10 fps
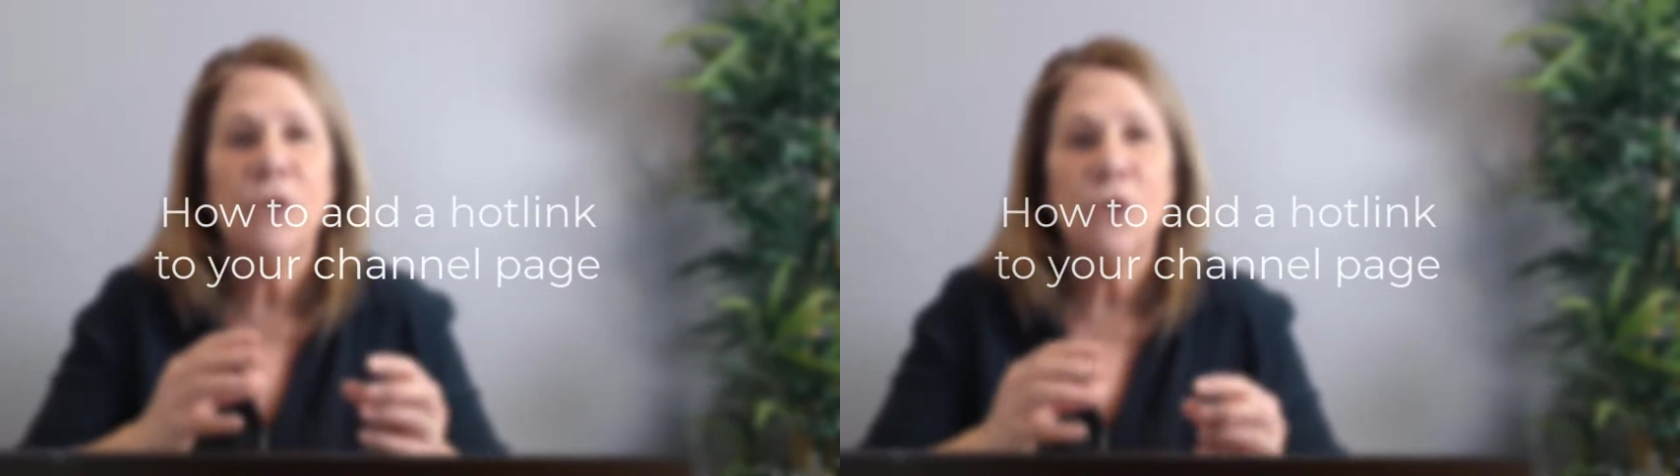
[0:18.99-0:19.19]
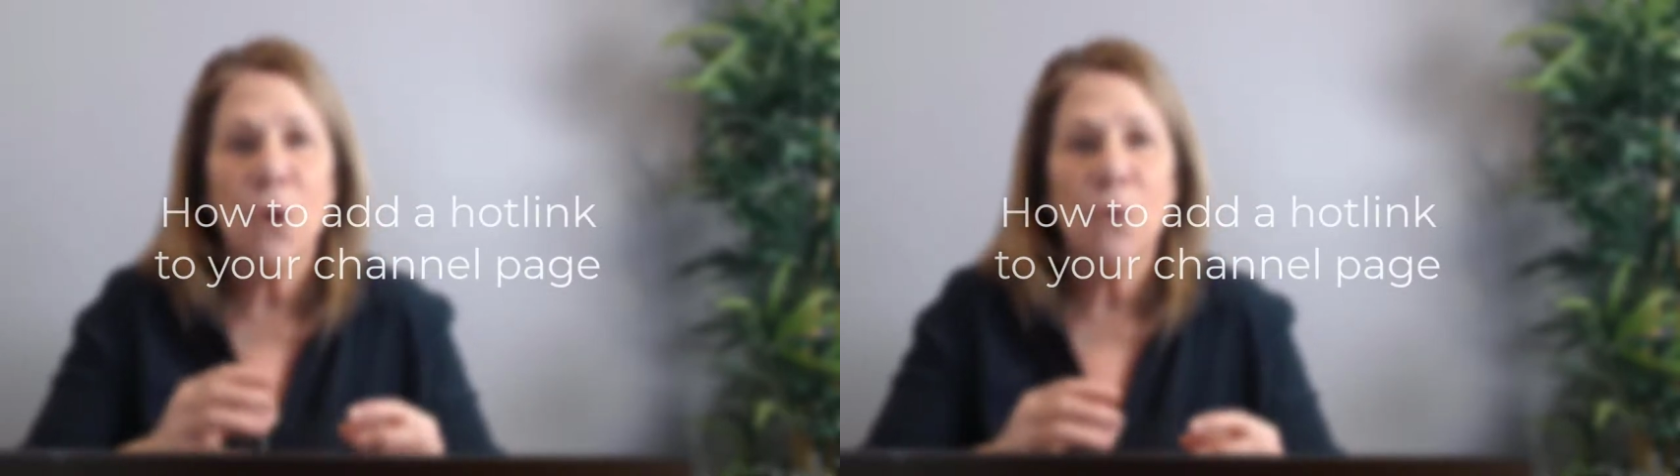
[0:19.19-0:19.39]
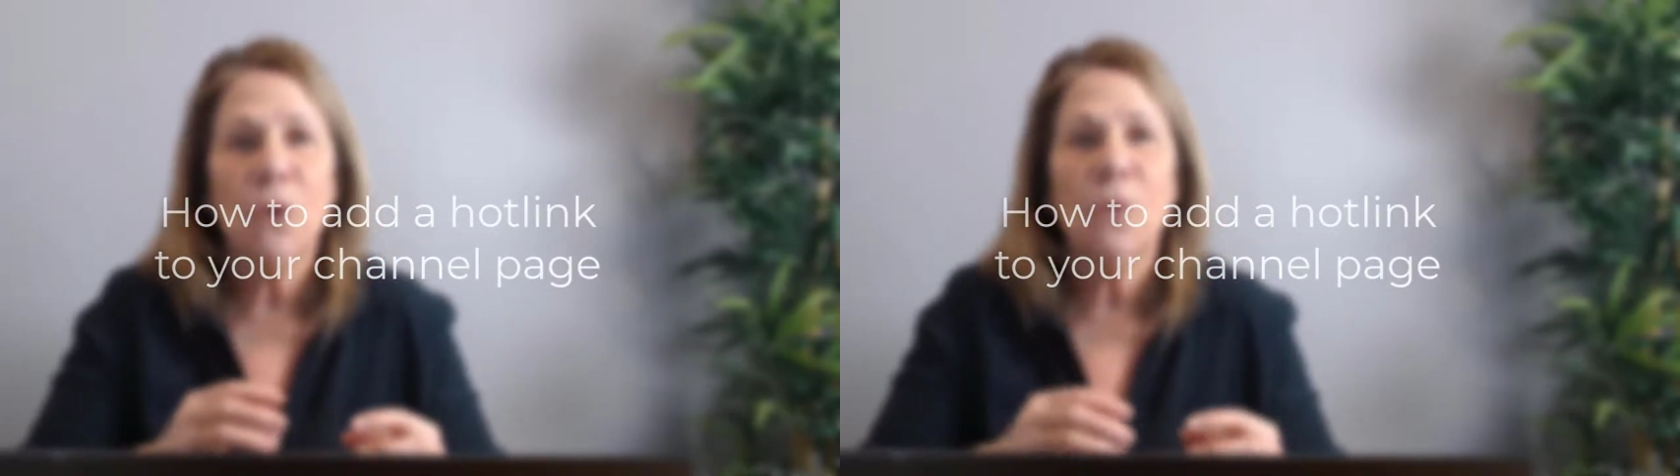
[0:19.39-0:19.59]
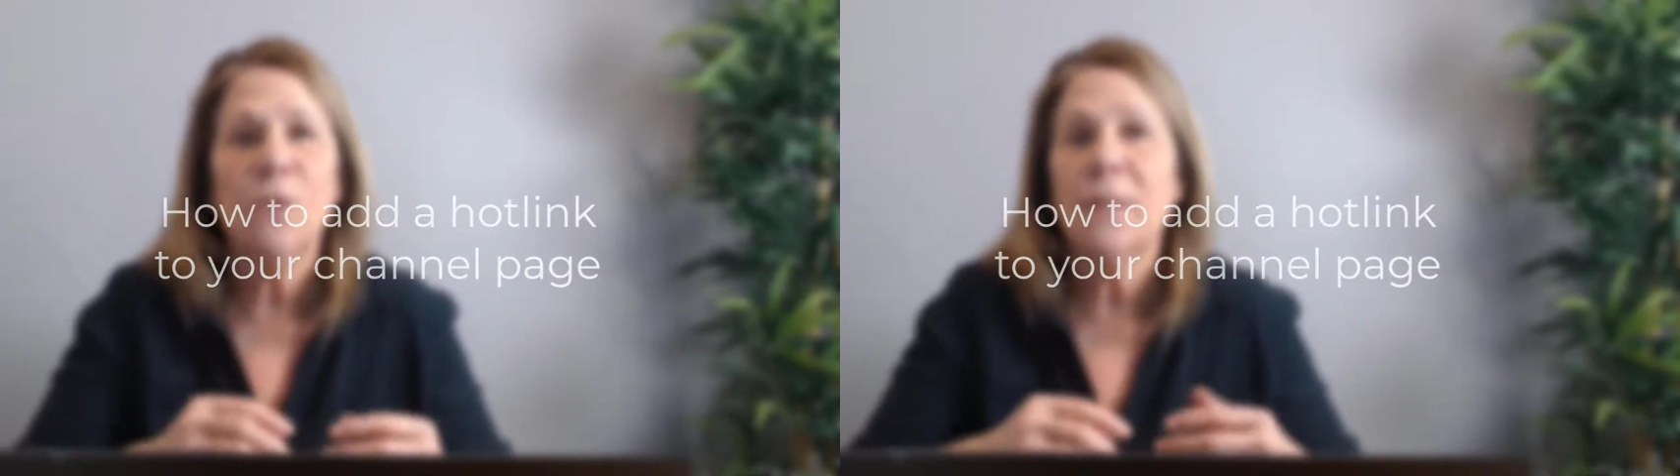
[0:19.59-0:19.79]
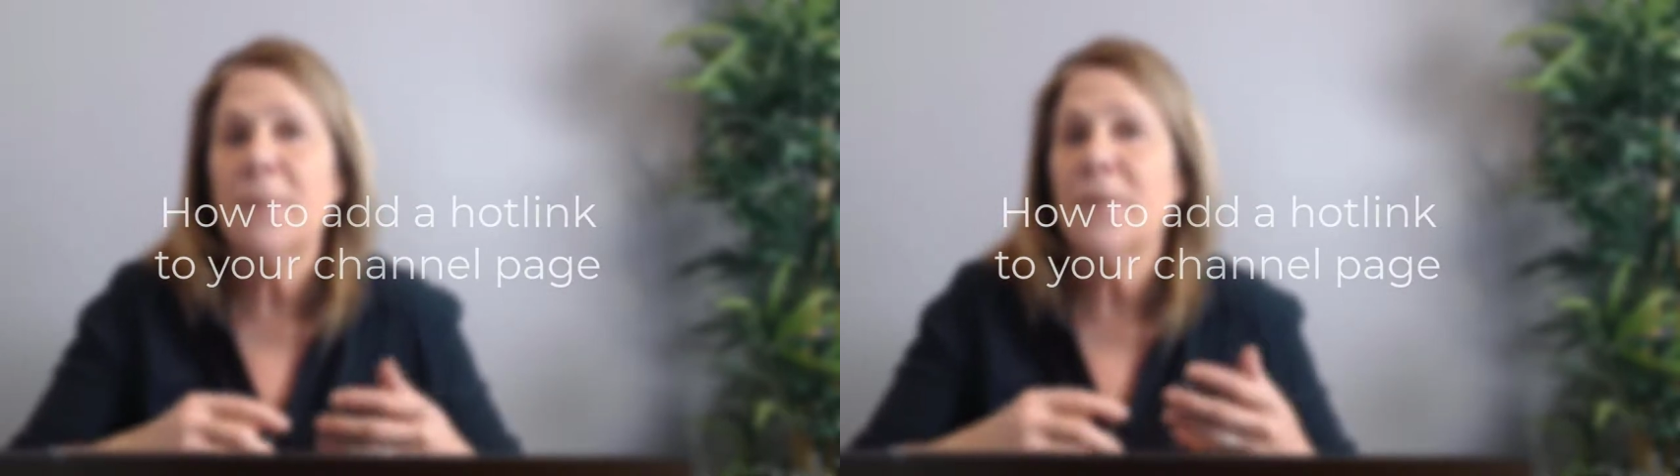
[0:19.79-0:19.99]
show you
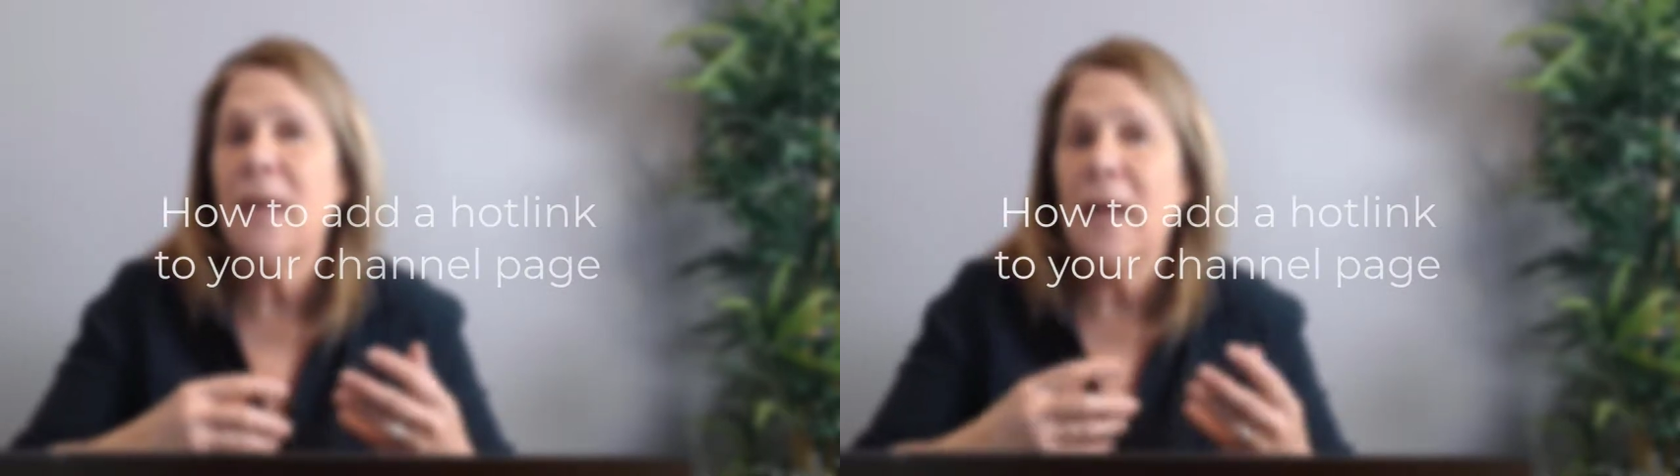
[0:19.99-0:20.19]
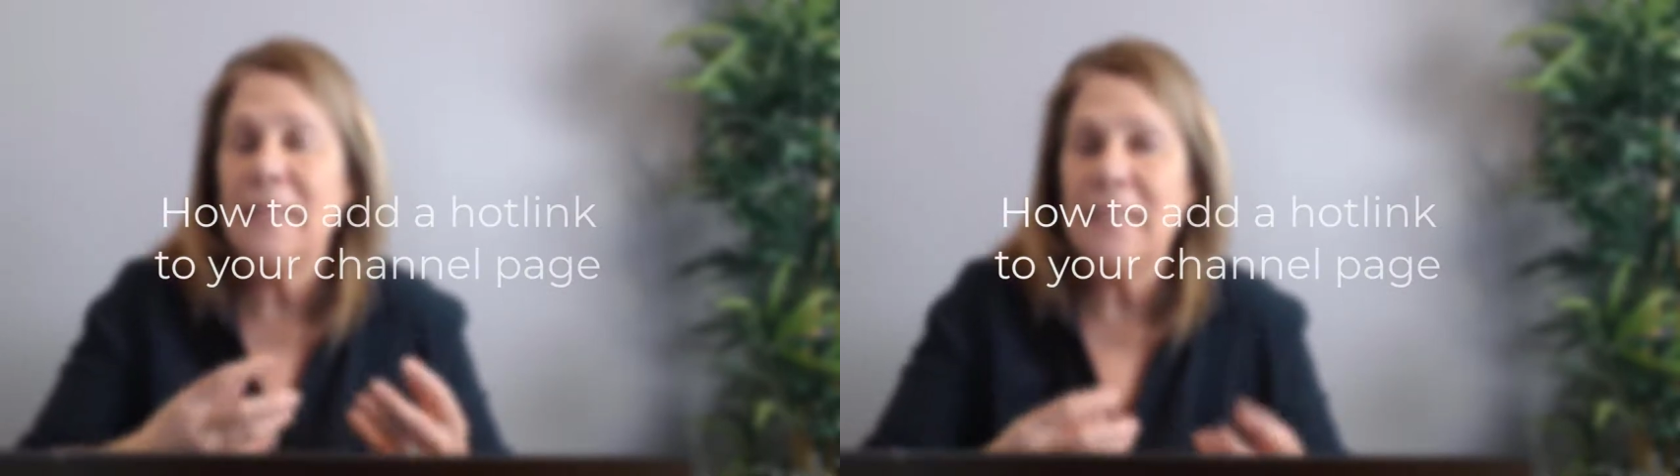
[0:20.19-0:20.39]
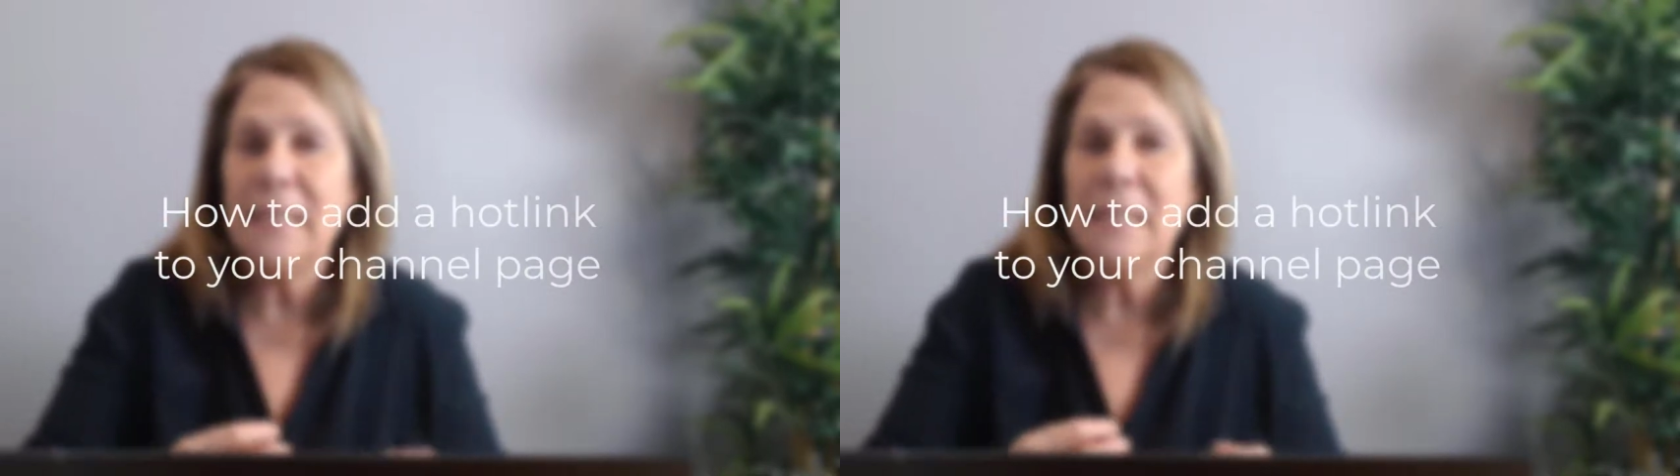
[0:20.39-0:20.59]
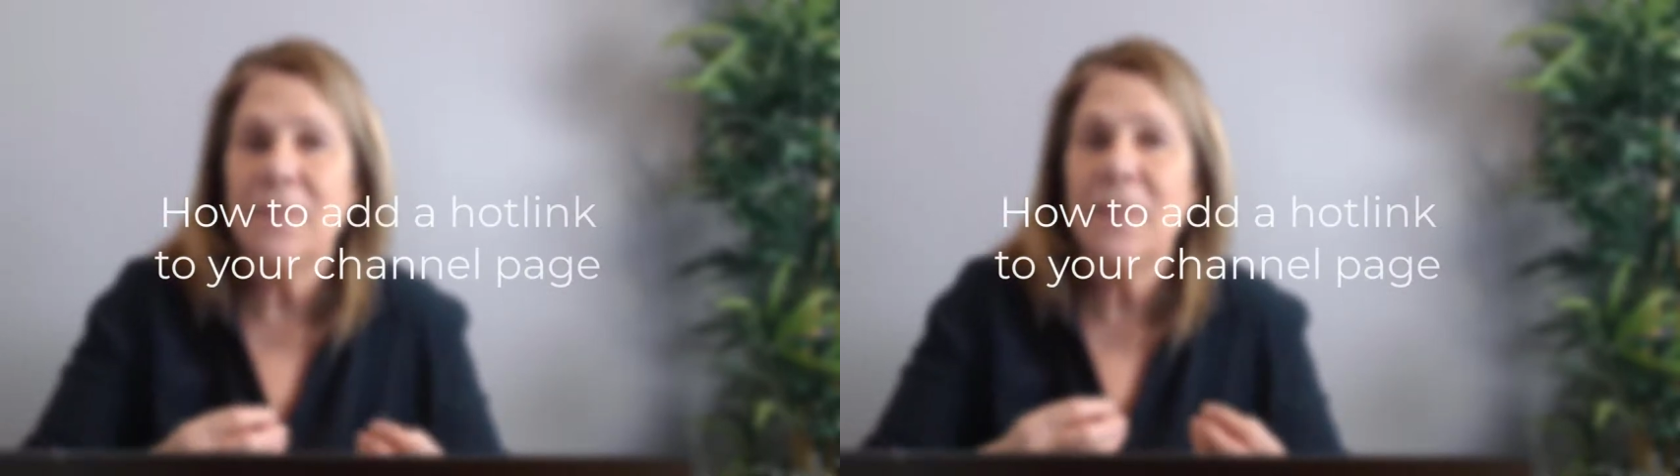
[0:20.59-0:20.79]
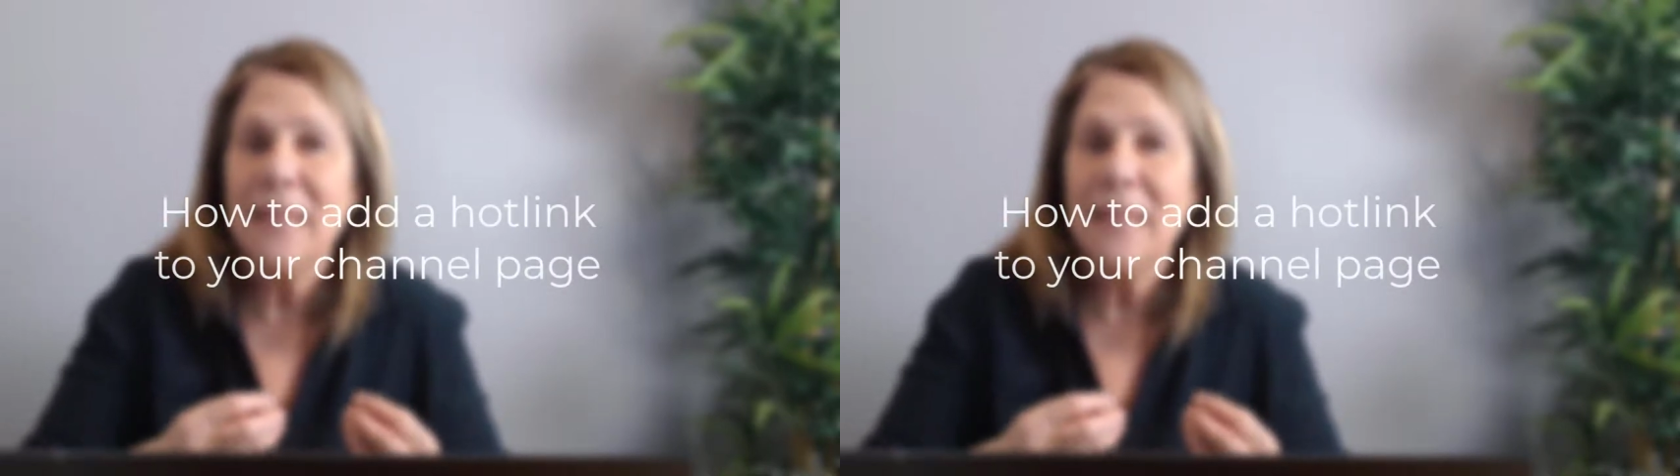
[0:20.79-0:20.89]
some of the ideas of